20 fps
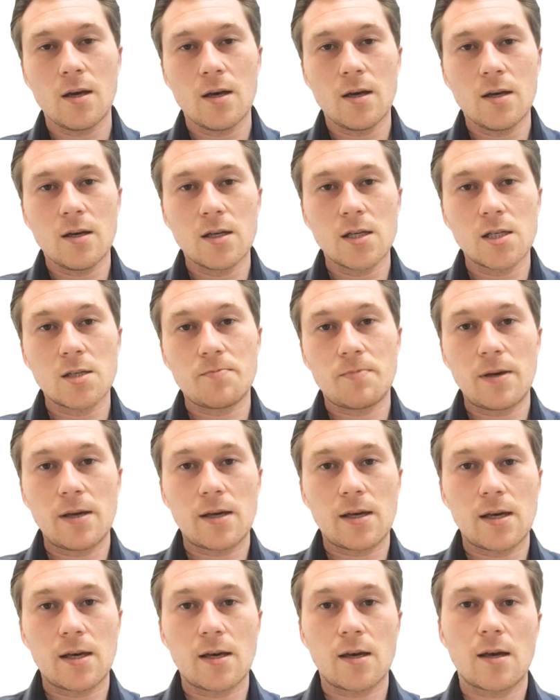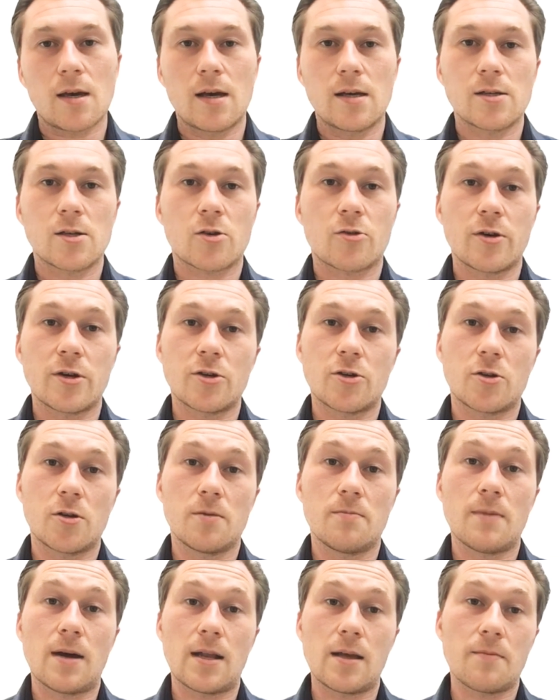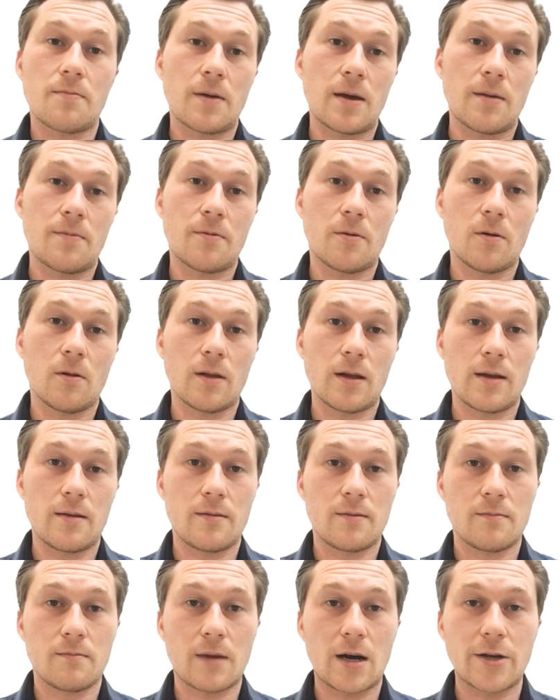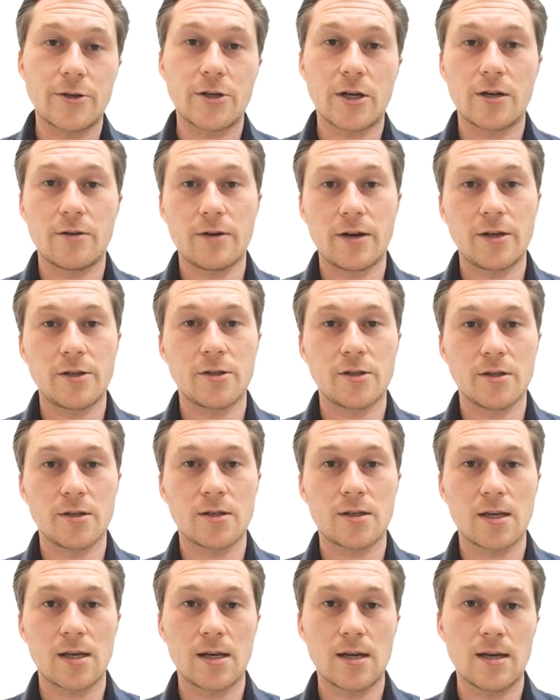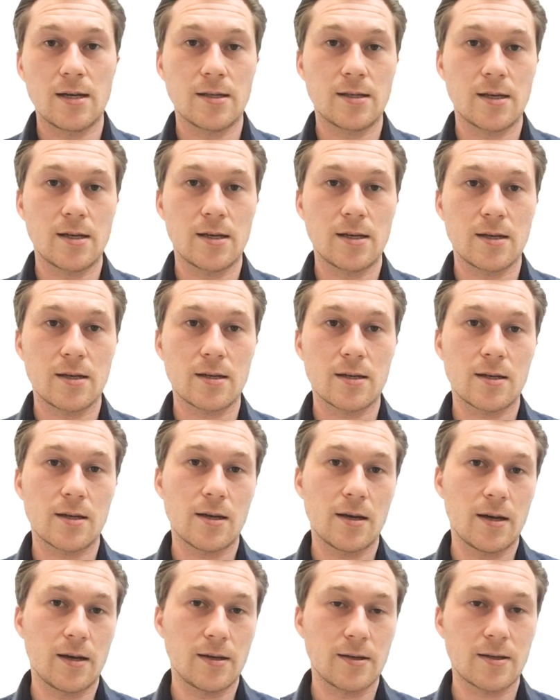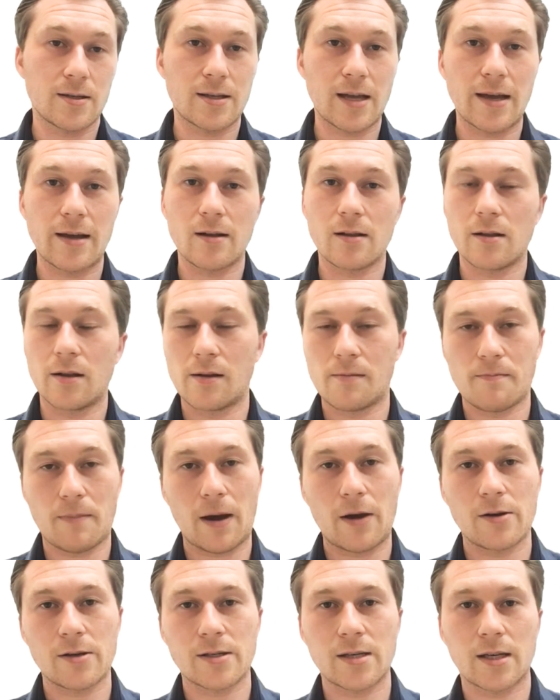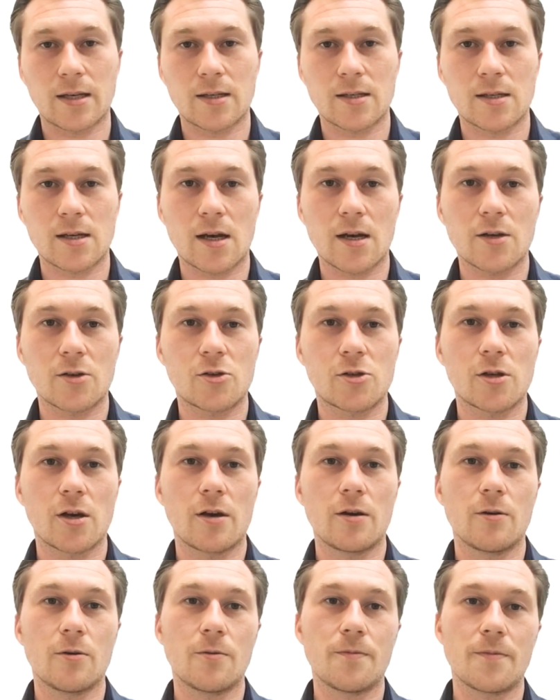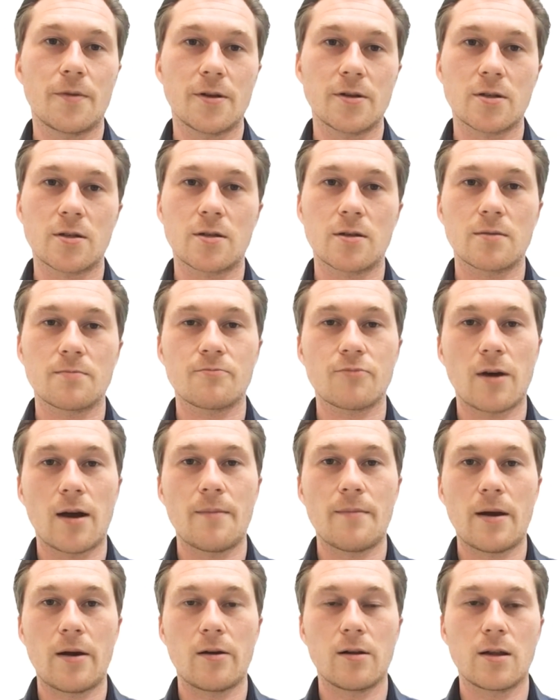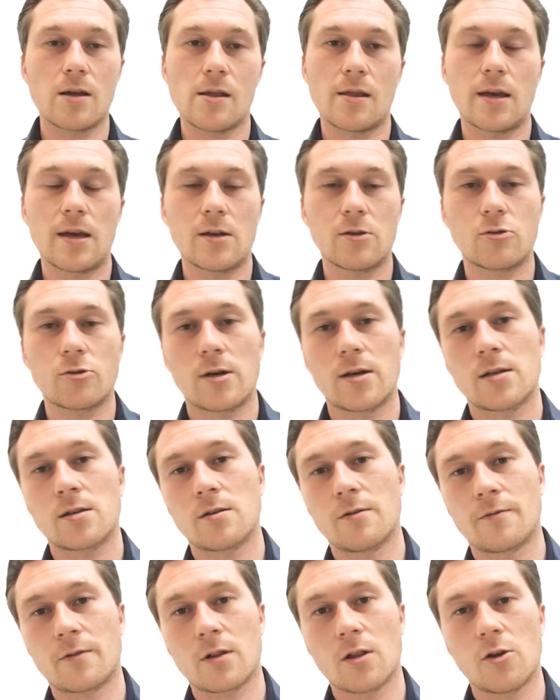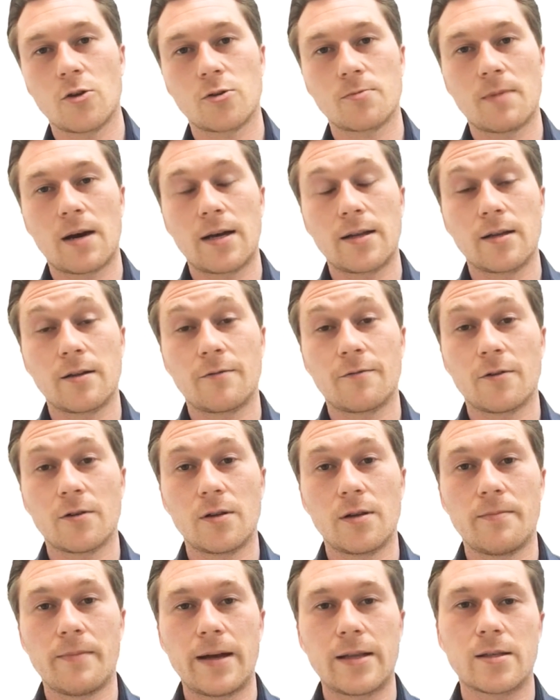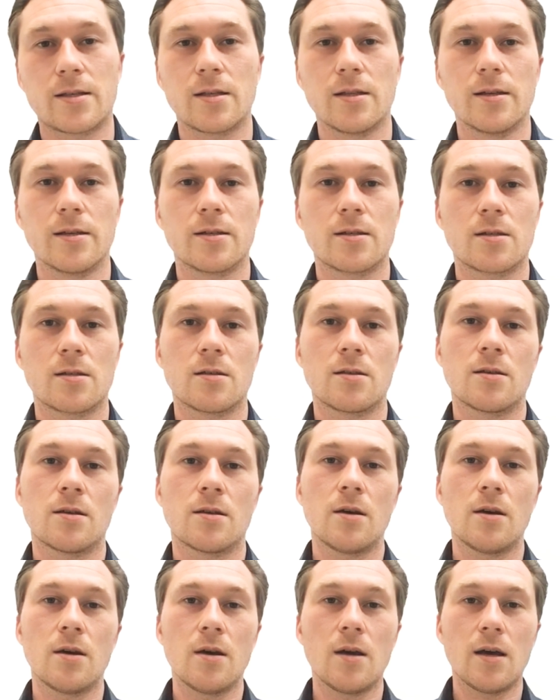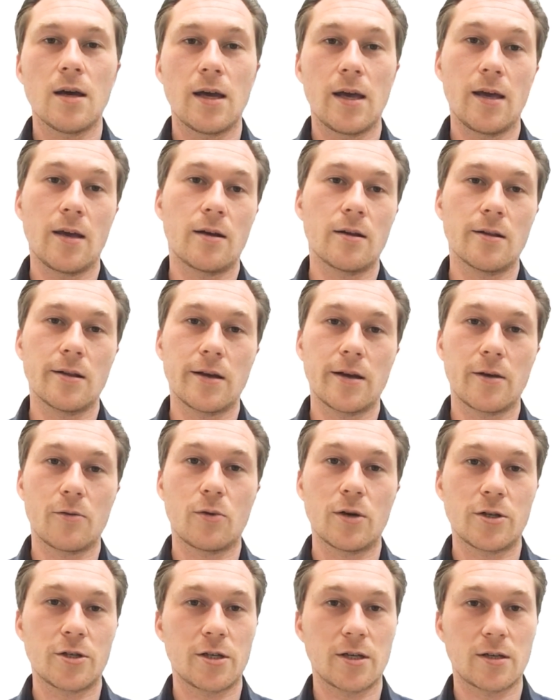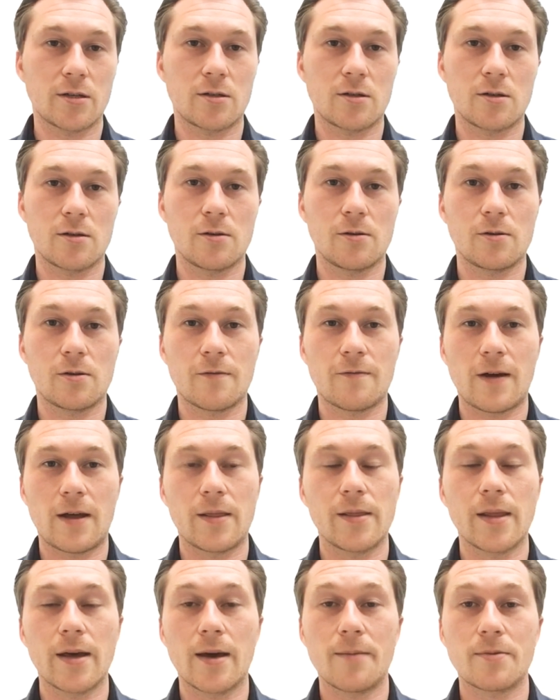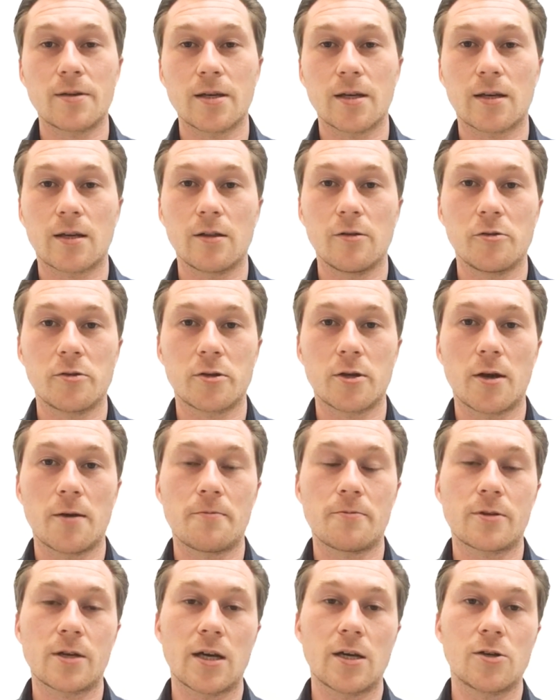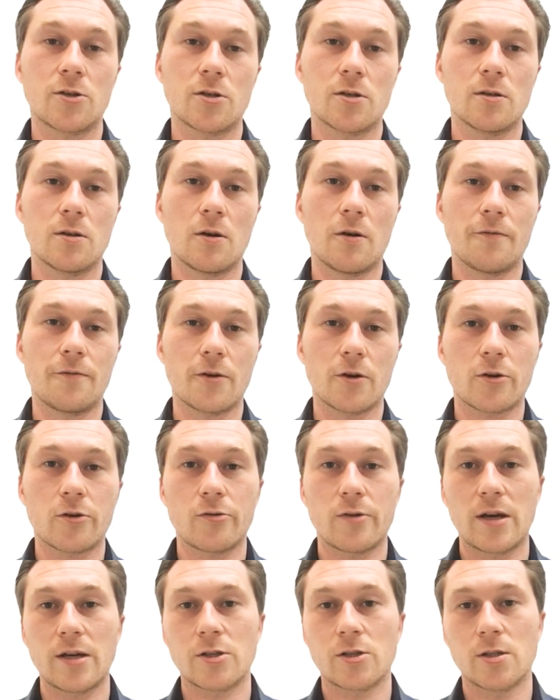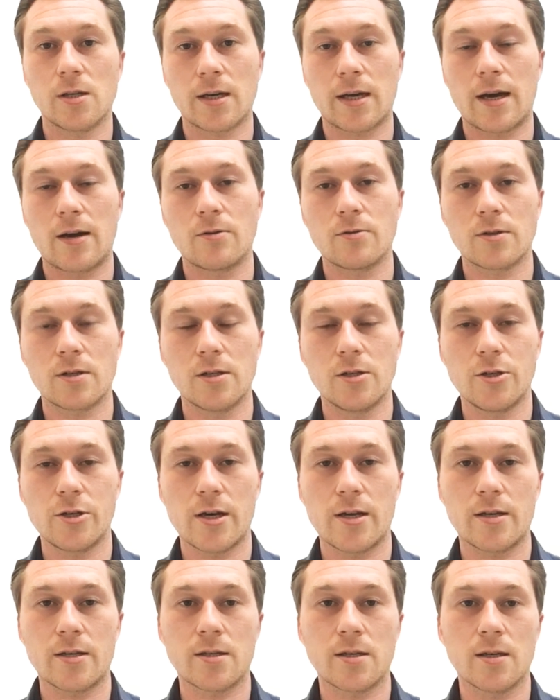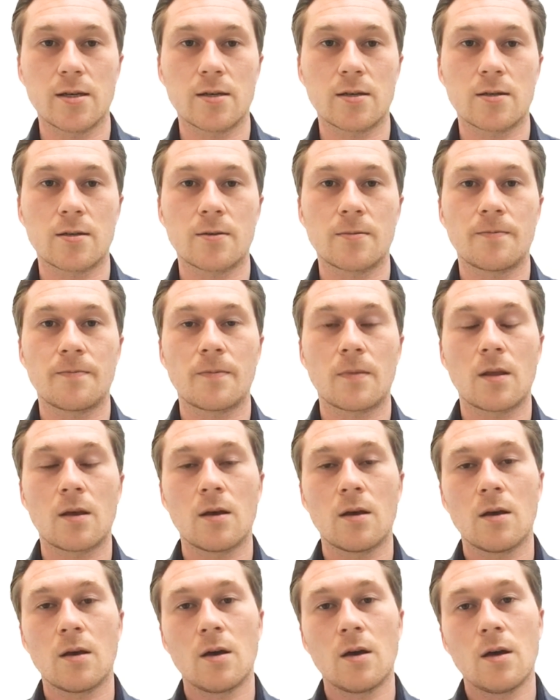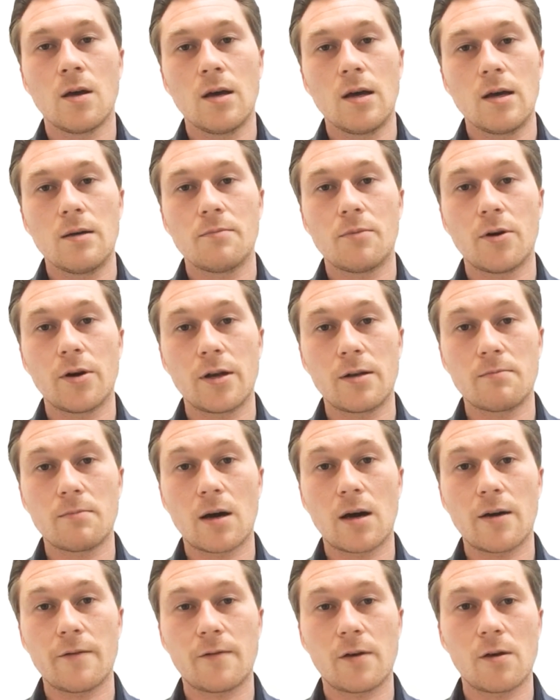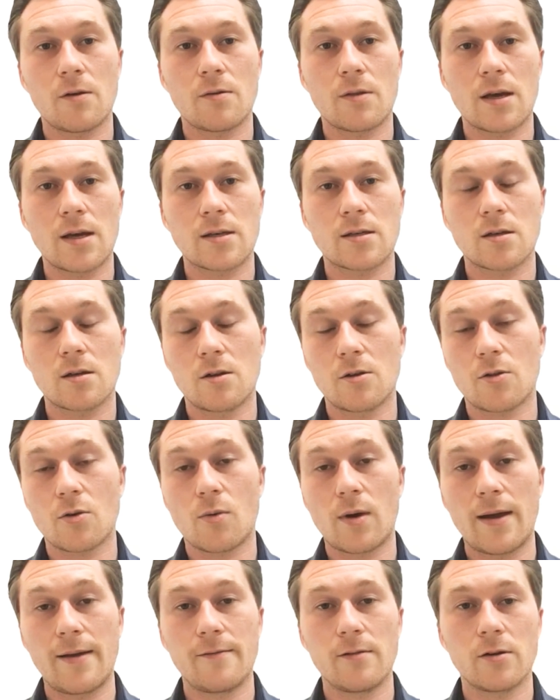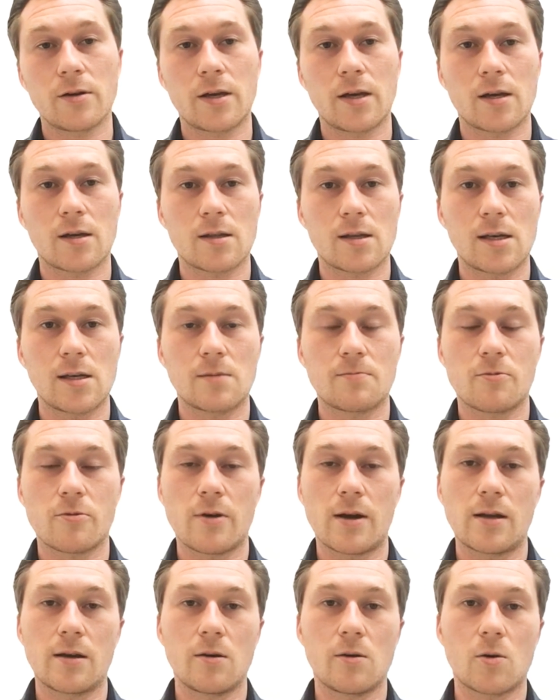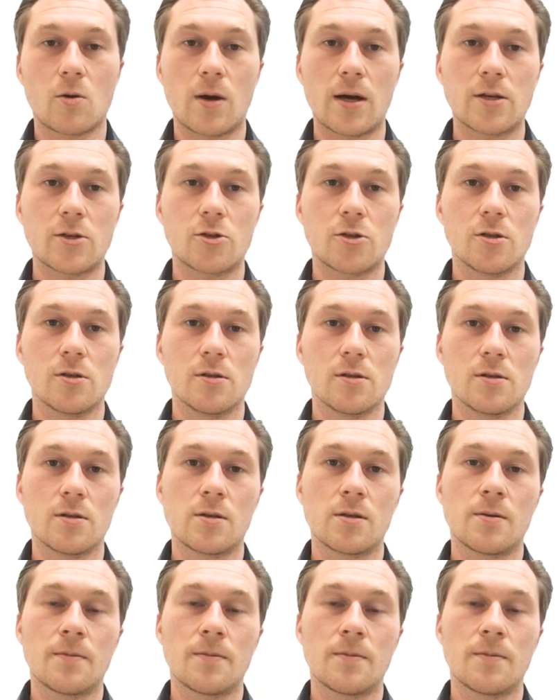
Speaking as a Christian, many people in my generation see it as a stale and embarrassing sideshow that's primarily the interest of close-minded fundamentalists, eagerly wishing to defend their particular interpretation of the creation accounts in Genesis. But in my view, there's another way of looking at these perennial questions.